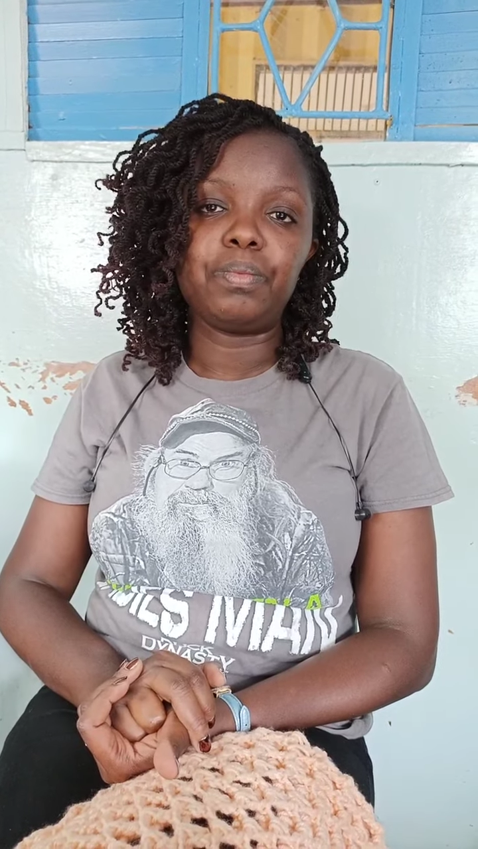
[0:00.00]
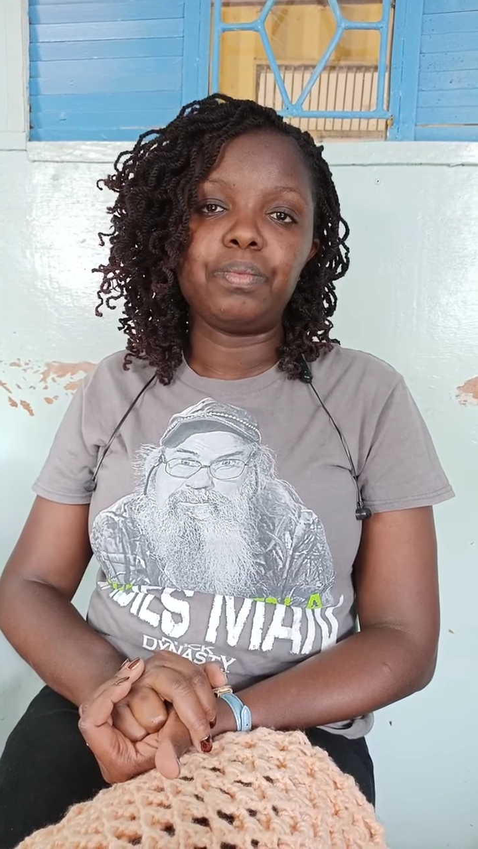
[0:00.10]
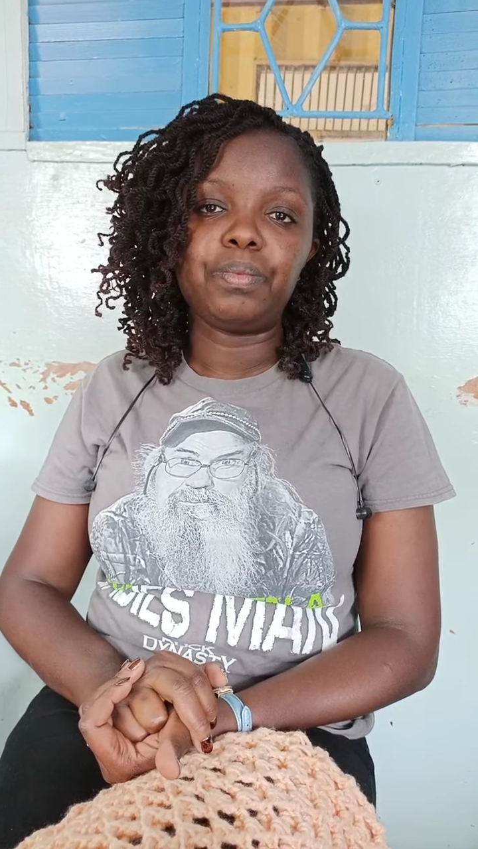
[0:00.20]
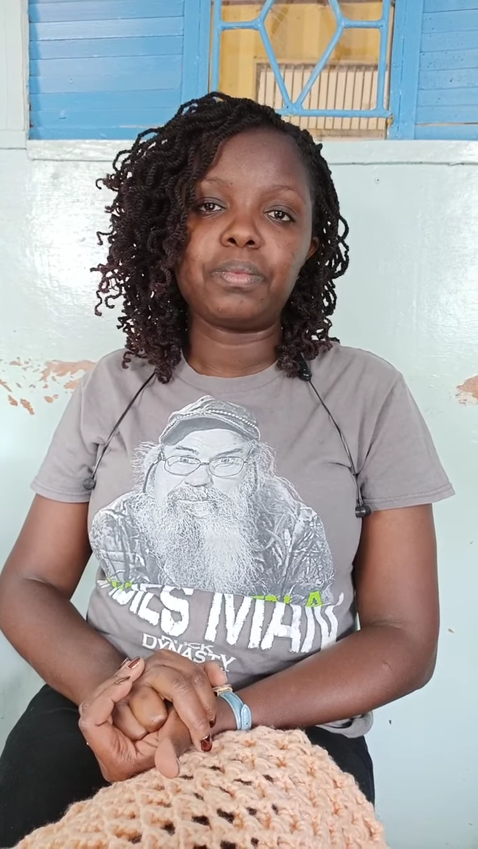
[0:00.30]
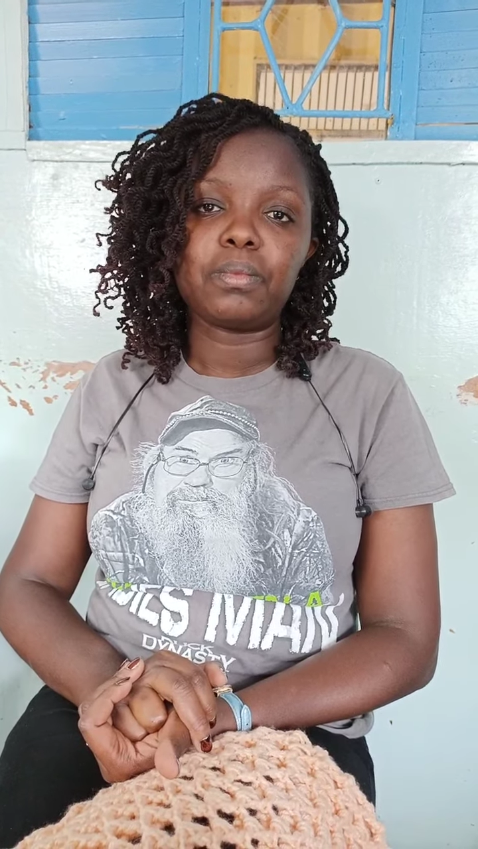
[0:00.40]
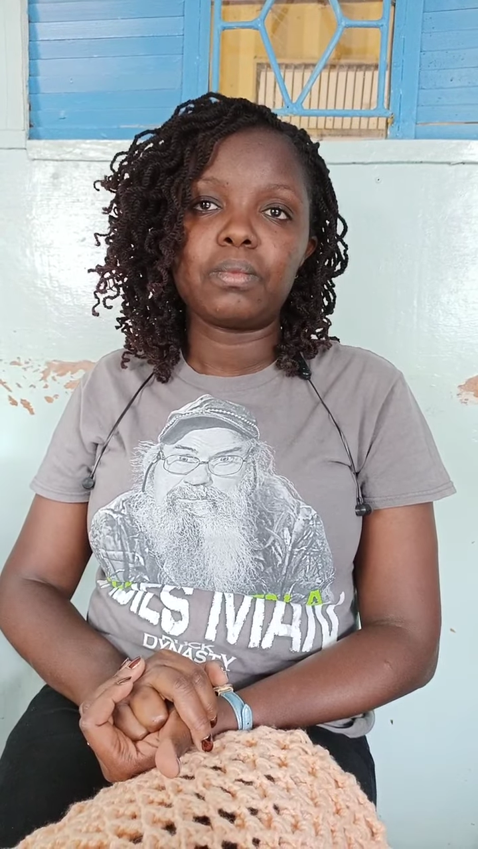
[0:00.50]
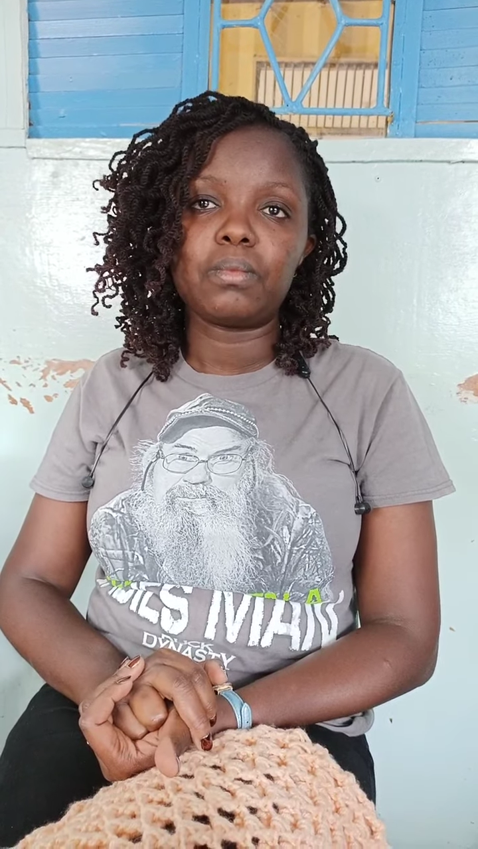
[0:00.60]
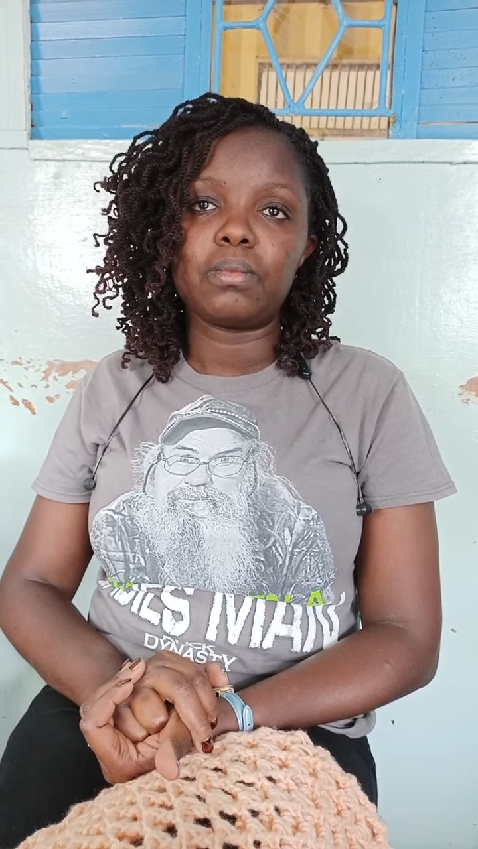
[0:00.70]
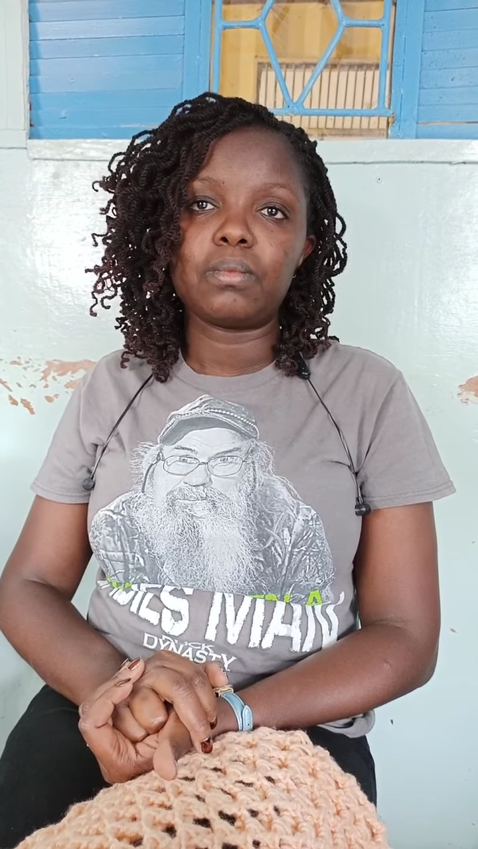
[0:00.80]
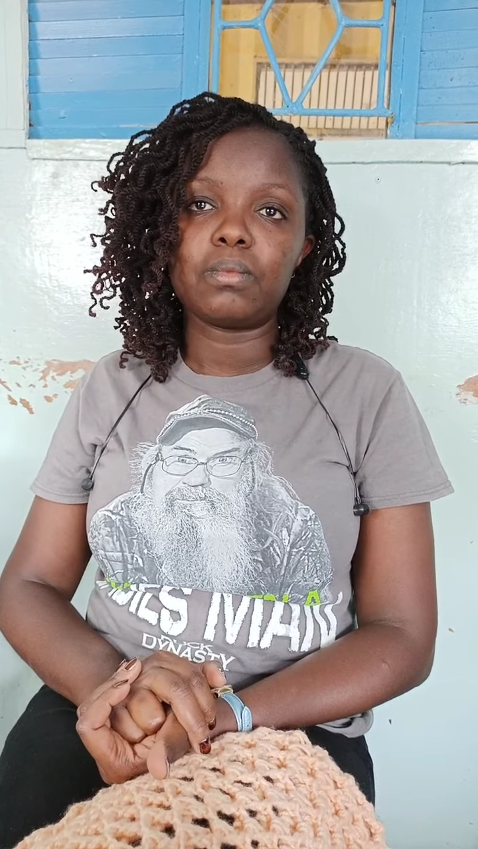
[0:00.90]
Maybe for
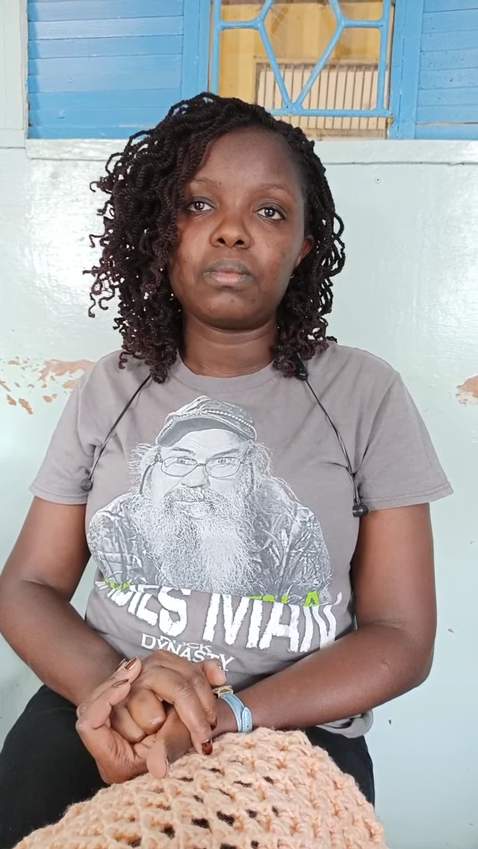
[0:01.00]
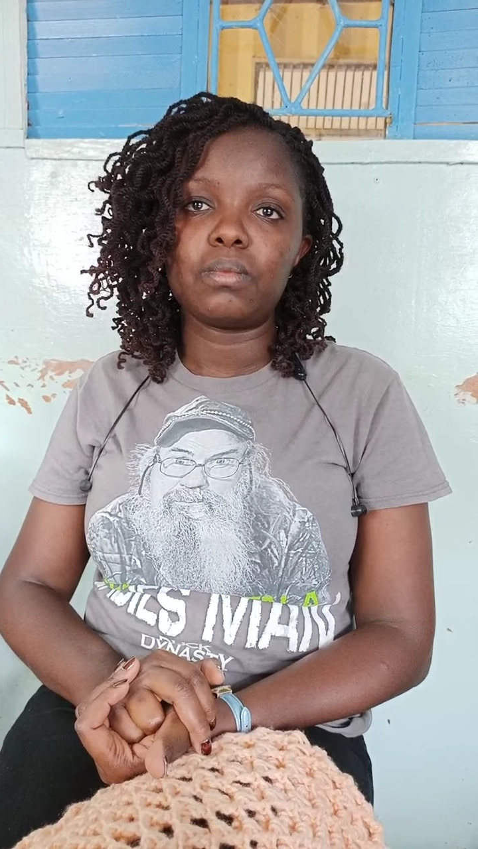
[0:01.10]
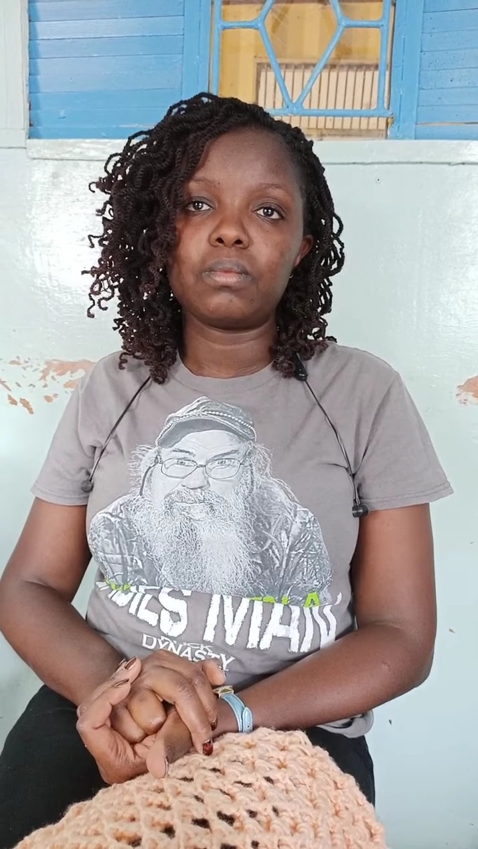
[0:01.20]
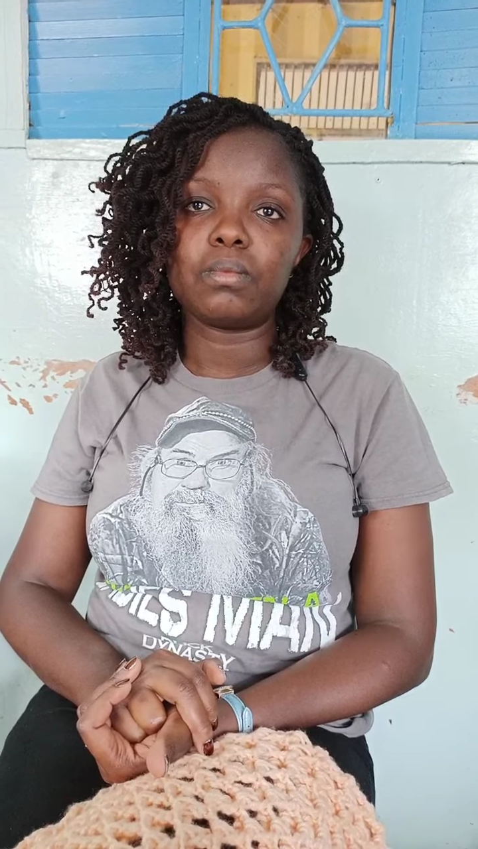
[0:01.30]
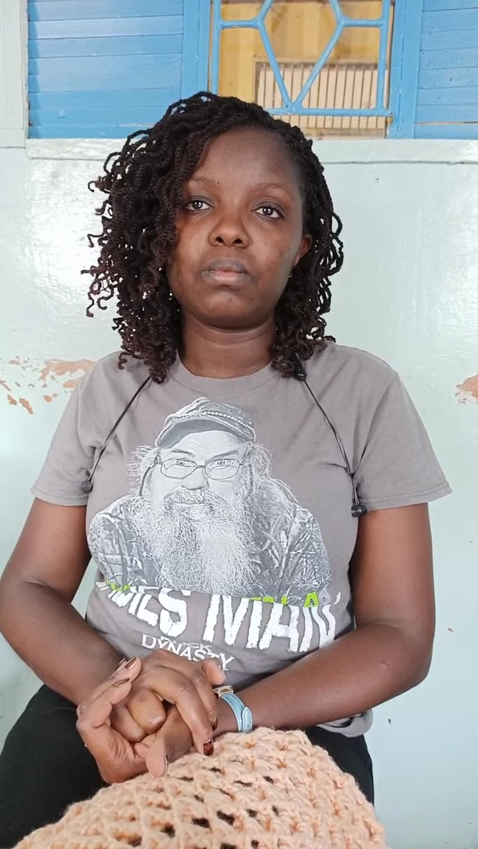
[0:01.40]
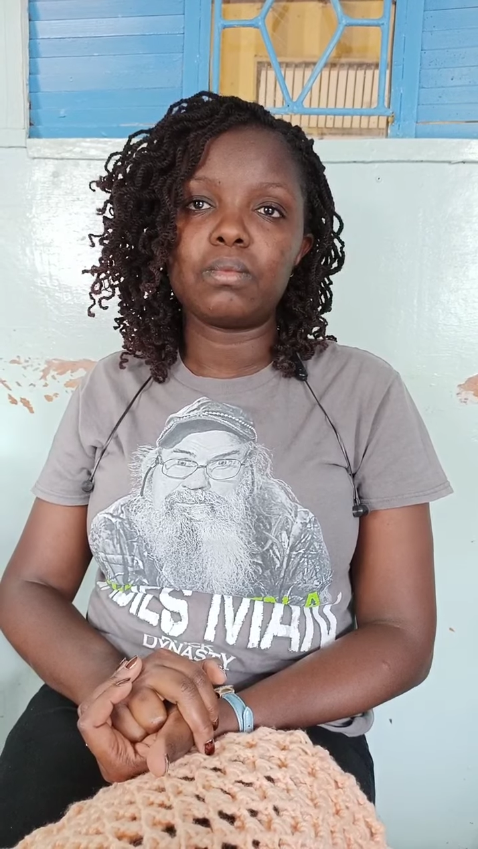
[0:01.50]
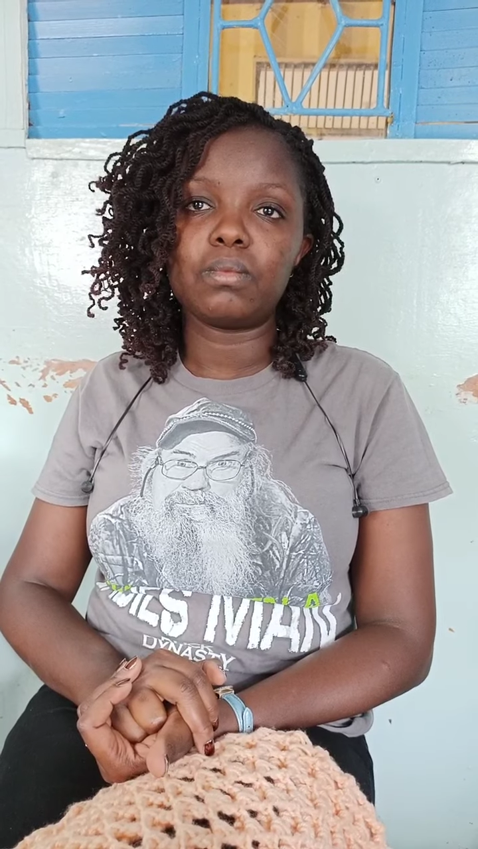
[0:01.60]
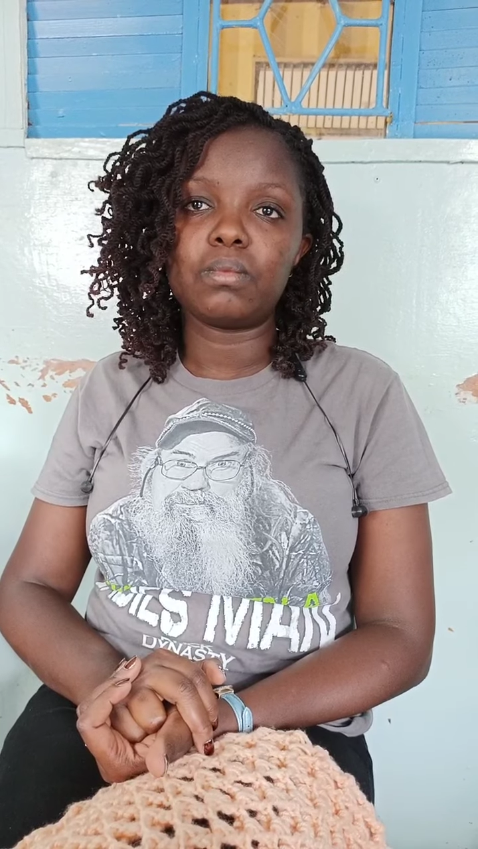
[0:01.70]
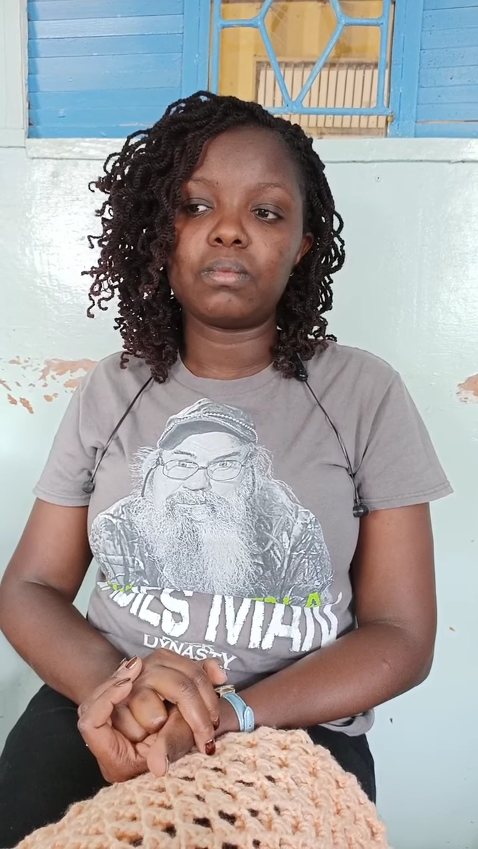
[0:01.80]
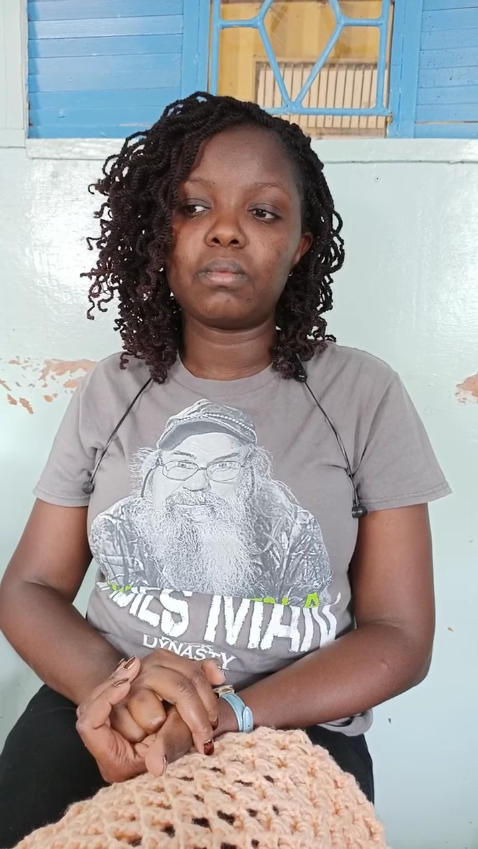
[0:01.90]
the
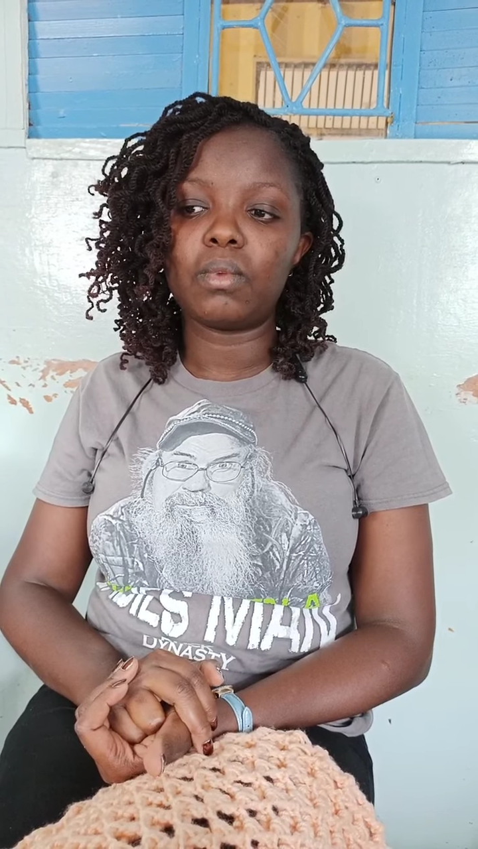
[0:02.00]
kids,